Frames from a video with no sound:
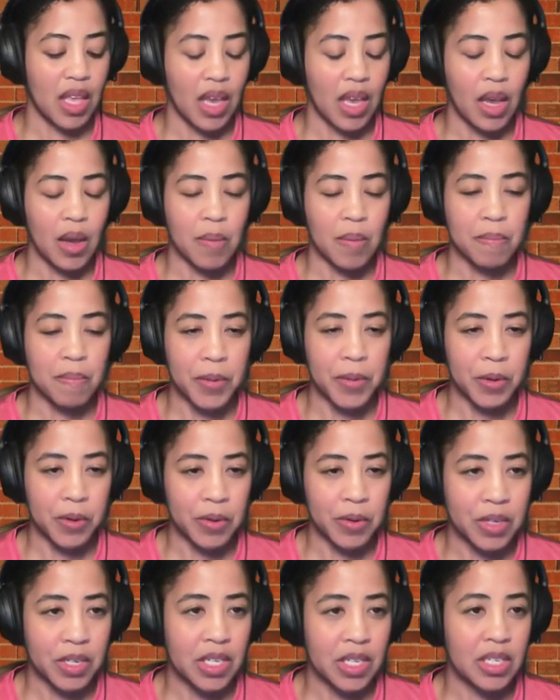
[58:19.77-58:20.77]
I'm
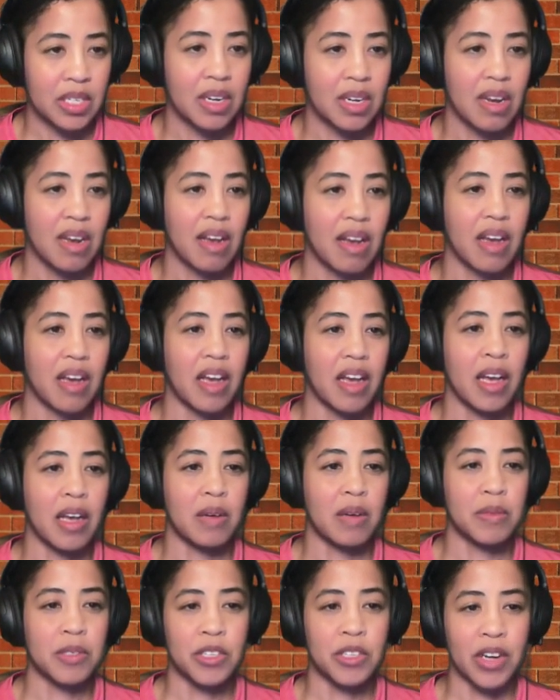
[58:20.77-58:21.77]
bored.
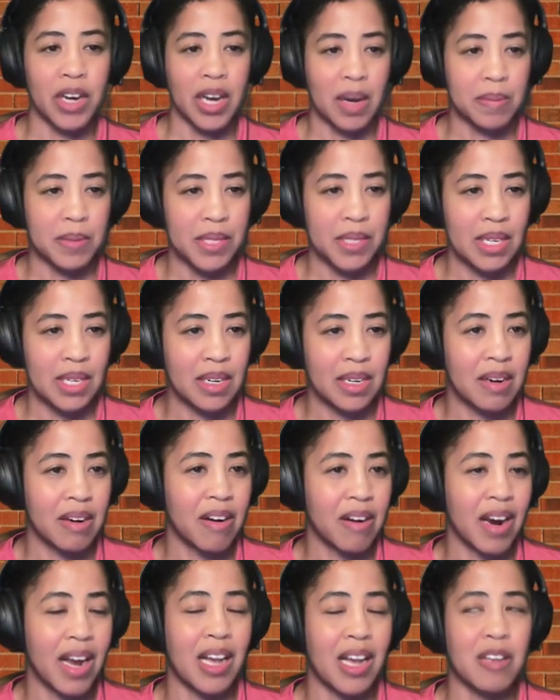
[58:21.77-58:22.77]
I'm trapped
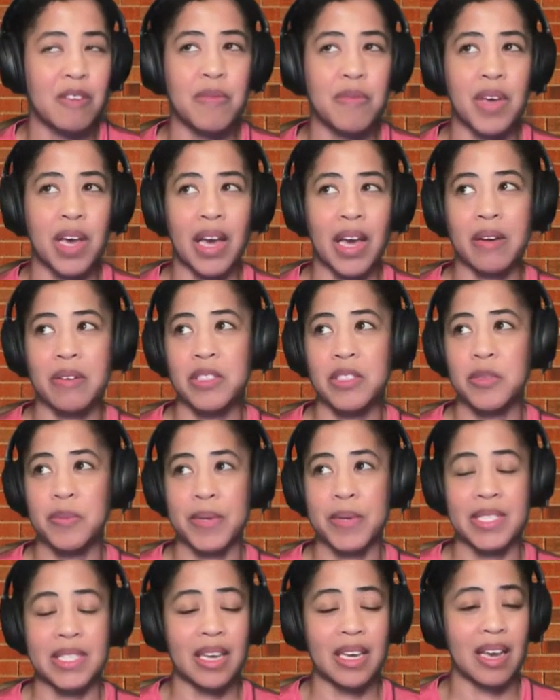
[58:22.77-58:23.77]
here. I was
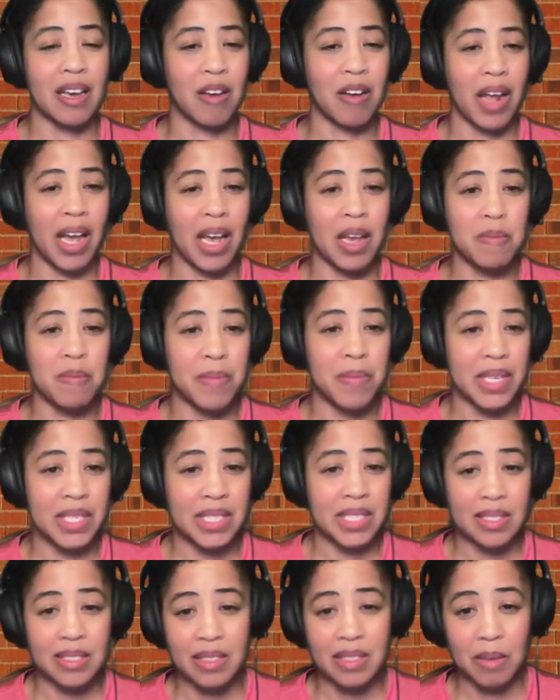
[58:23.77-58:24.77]
spacing out. I
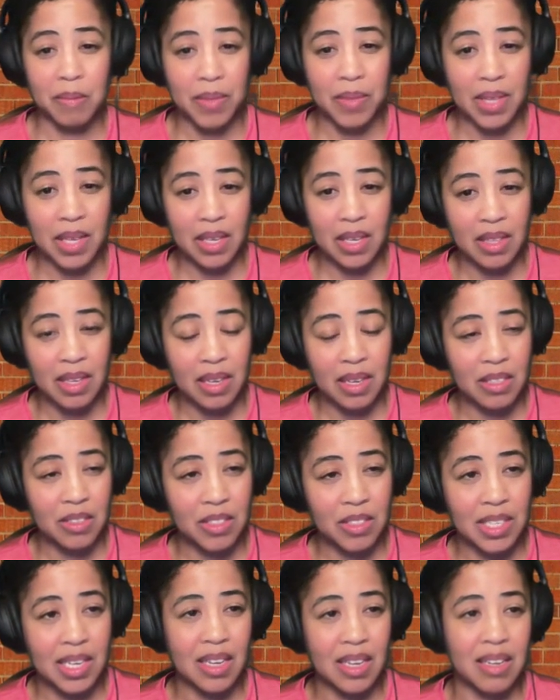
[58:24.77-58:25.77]
missed something that you
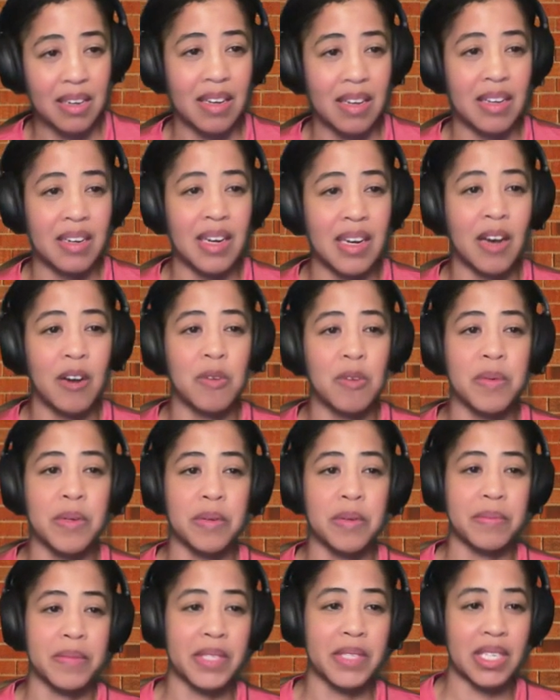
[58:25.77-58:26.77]
said, and now I'm
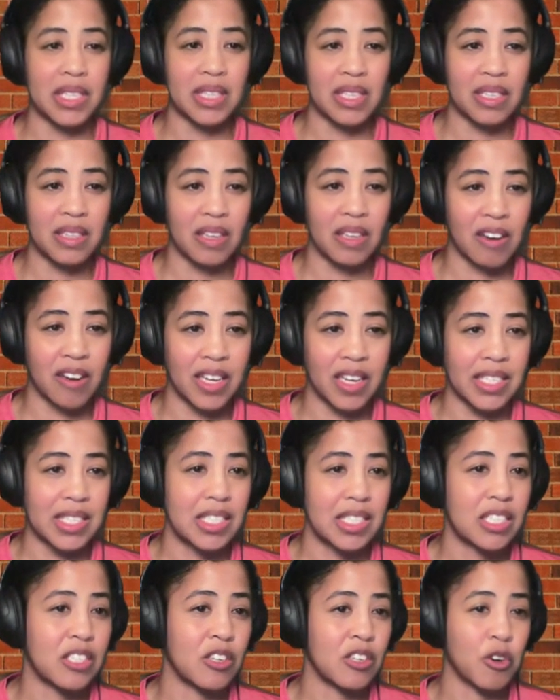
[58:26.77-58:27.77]
completely lost.
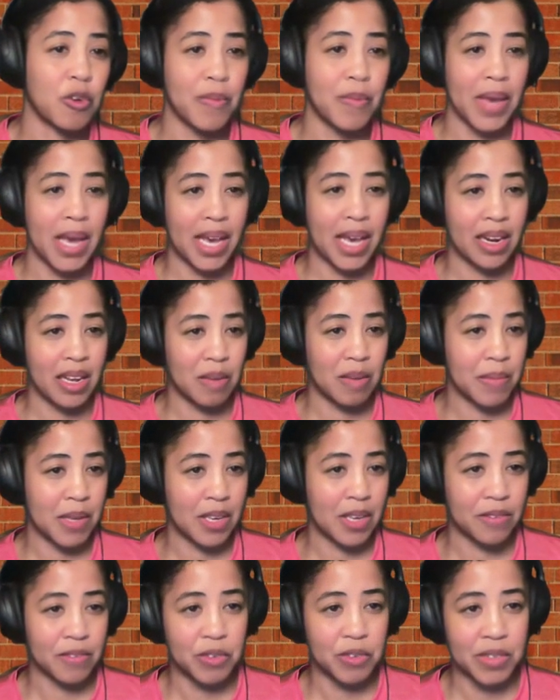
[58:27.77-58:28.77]
You're mad at
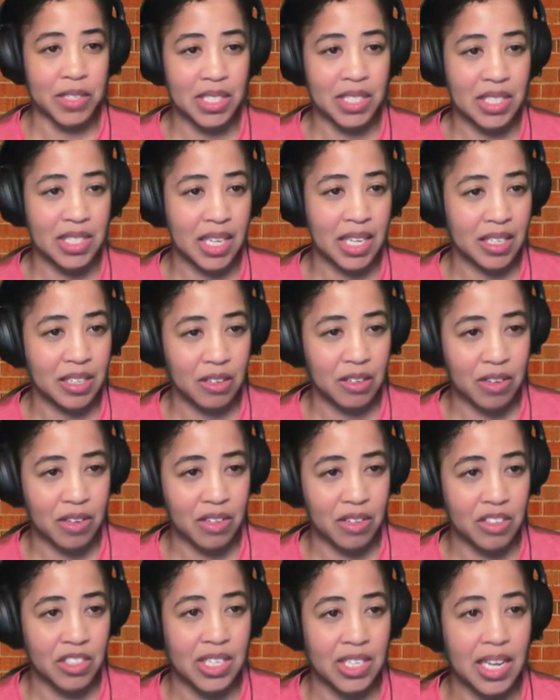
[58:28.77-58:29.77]
me for reasons I don't
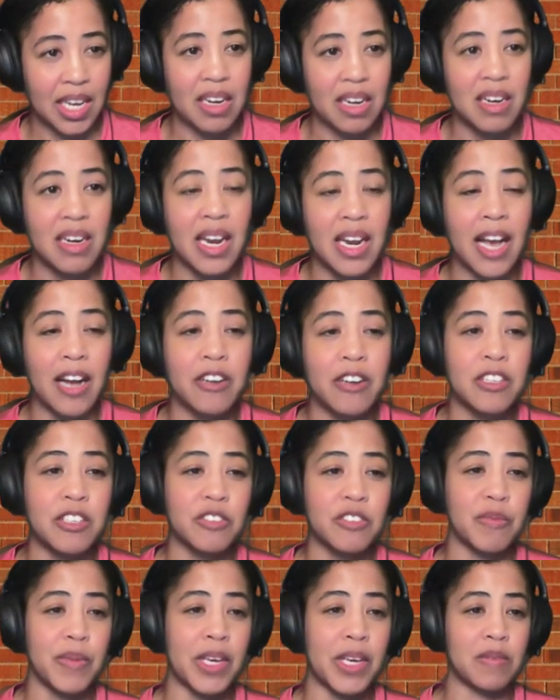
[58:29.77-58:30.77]
understand. Now
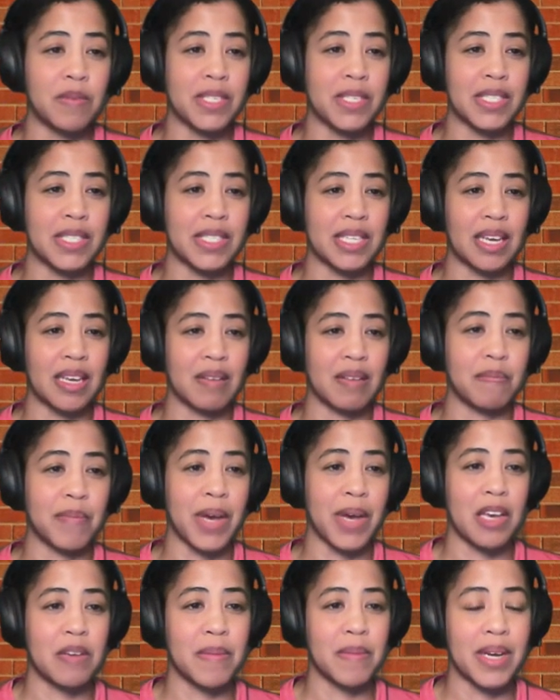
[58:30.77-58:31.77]
you've made me sit
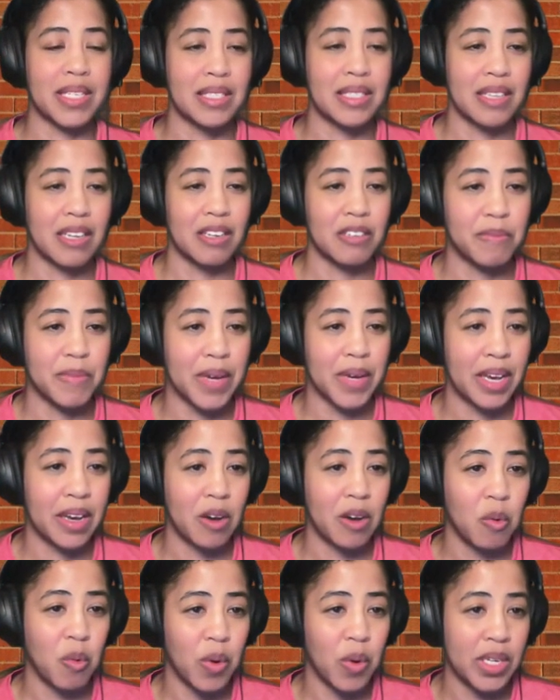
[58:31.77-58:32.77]
by myself by
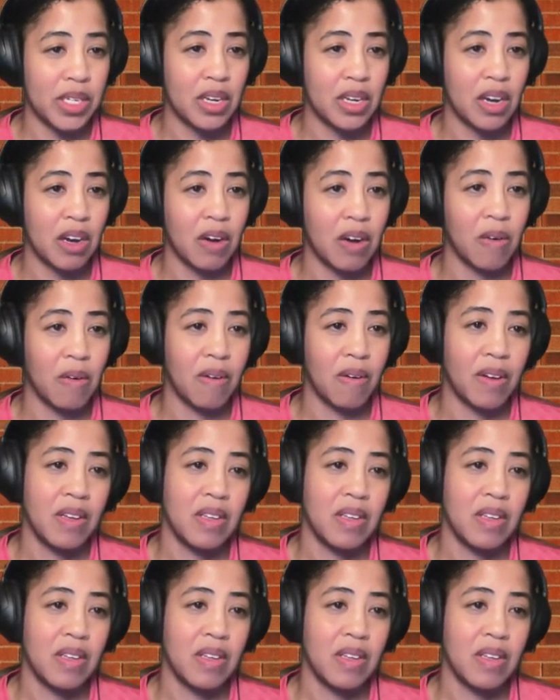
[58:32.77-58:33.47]
a window.